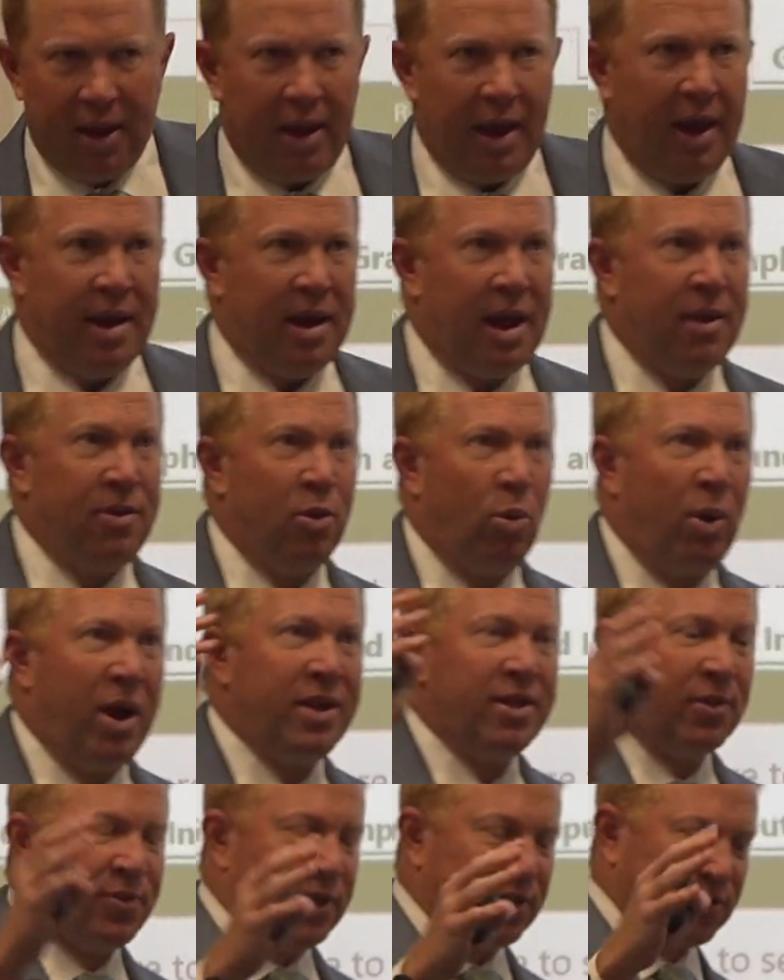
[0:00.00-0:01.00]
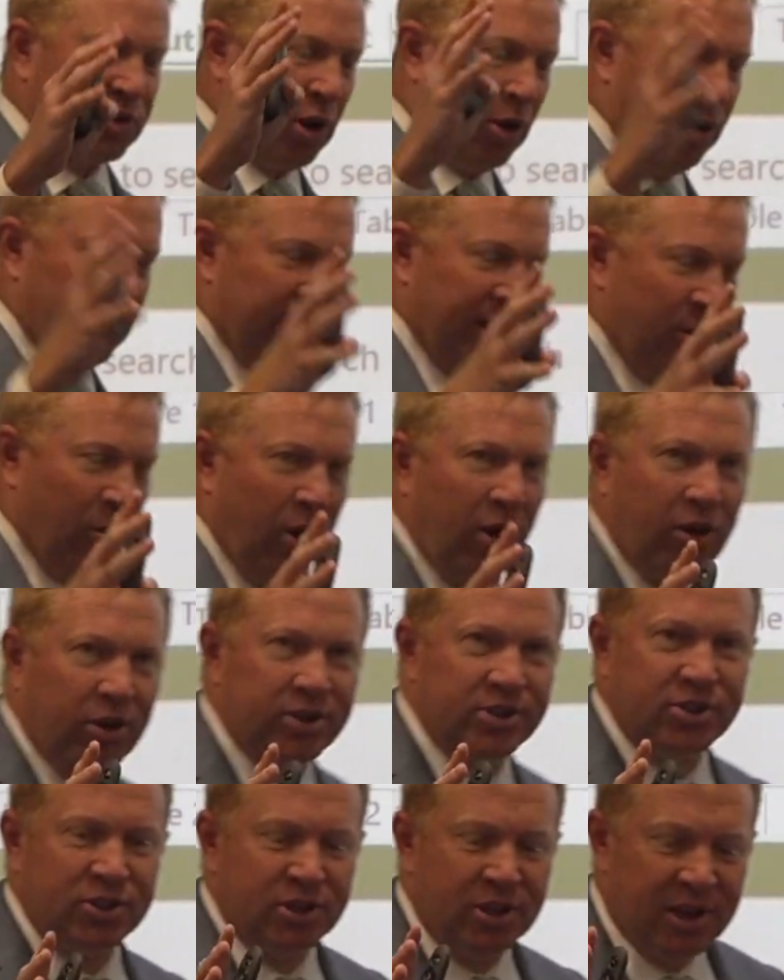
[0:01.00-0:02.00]
And the way that this currently
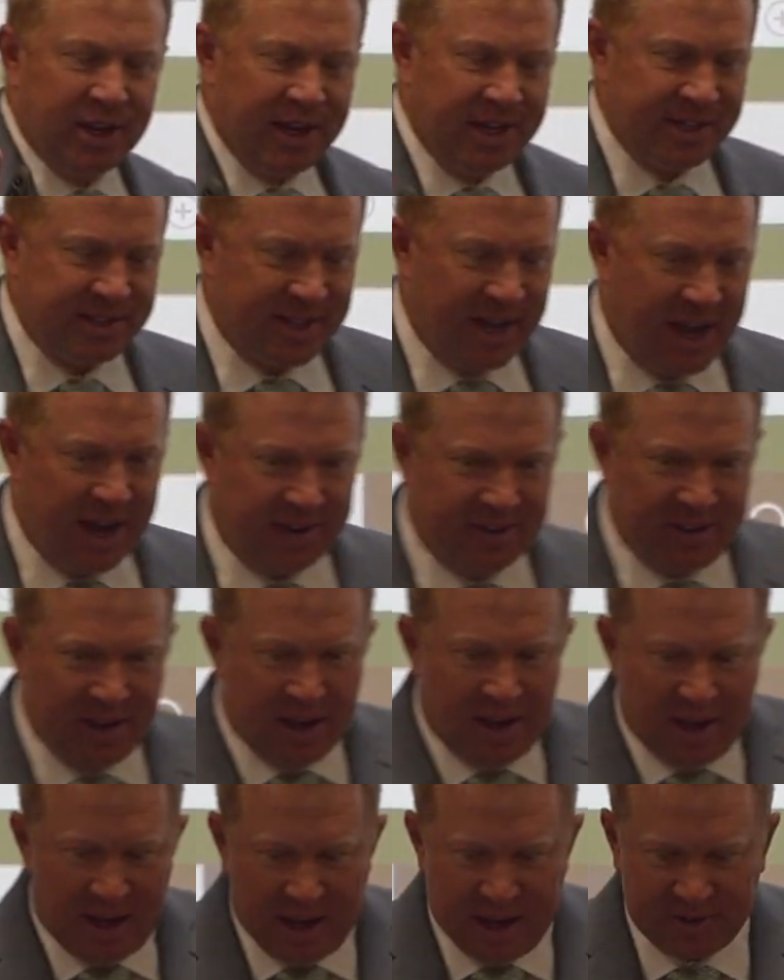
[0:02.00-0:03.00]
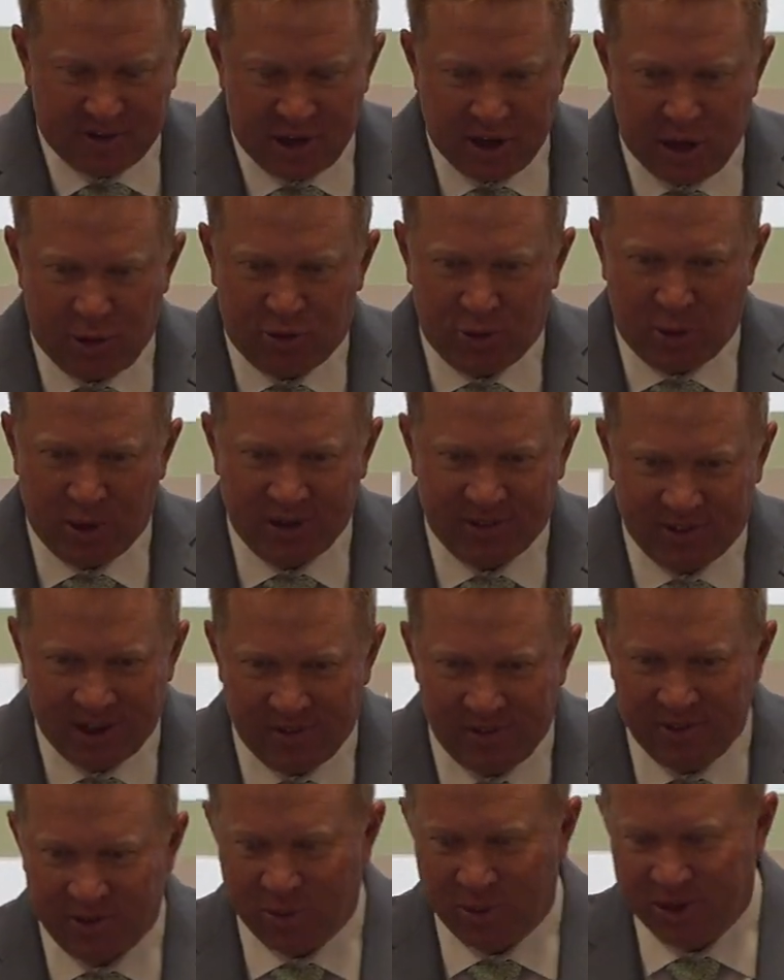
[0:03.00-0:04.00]
works is that it's going to go
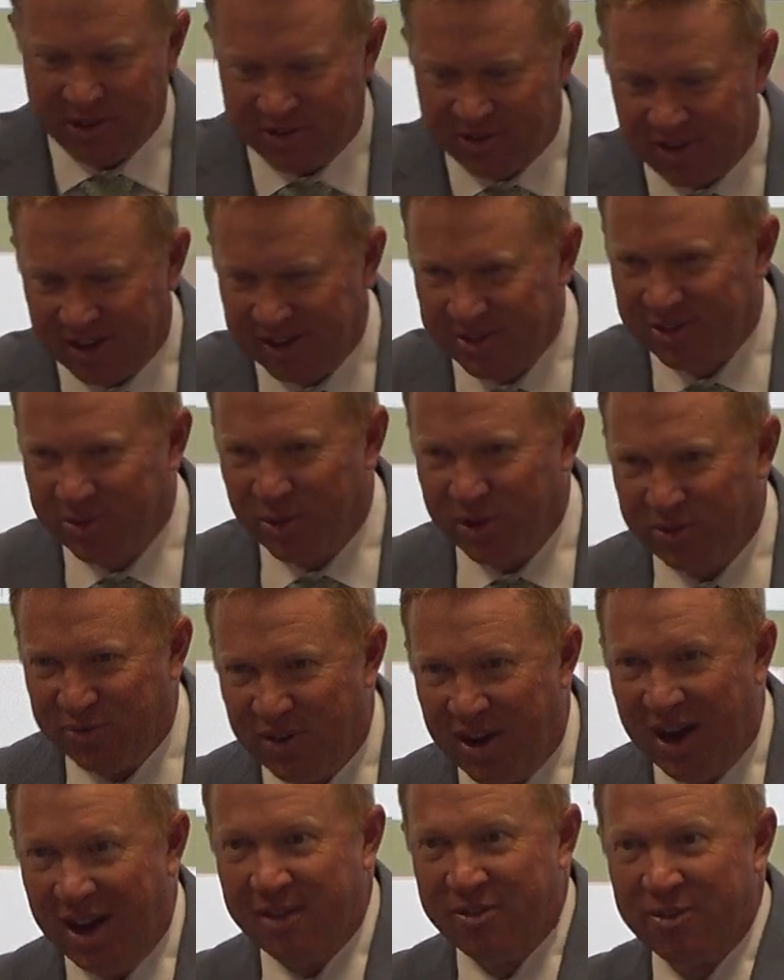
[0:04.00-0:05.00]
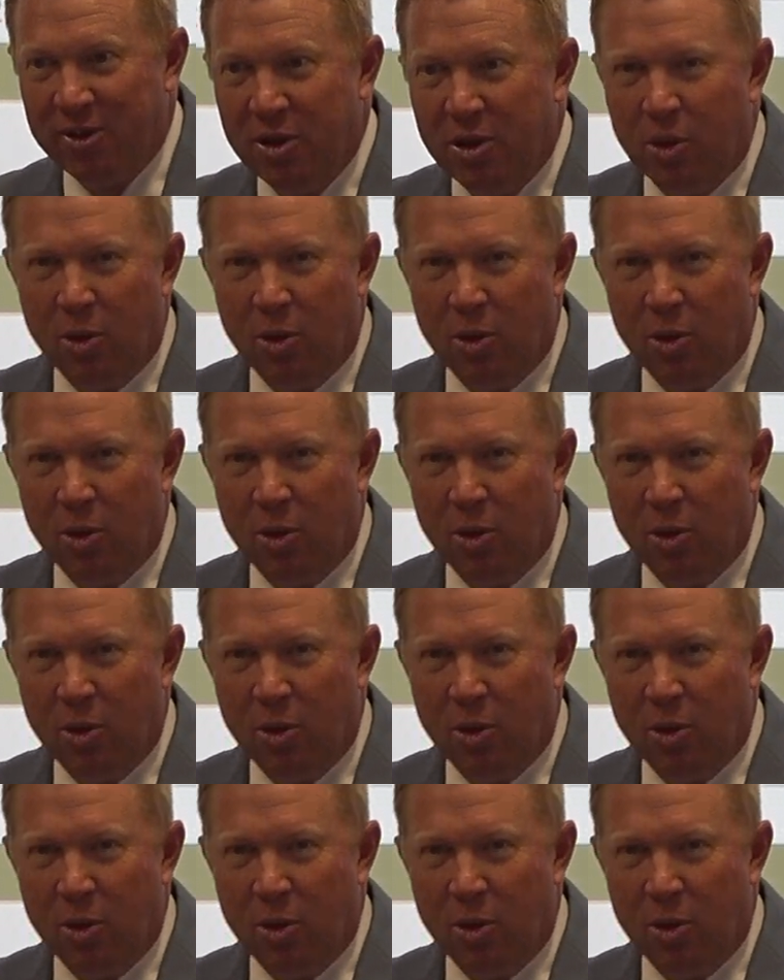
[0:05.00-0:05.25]
27, 26, 25.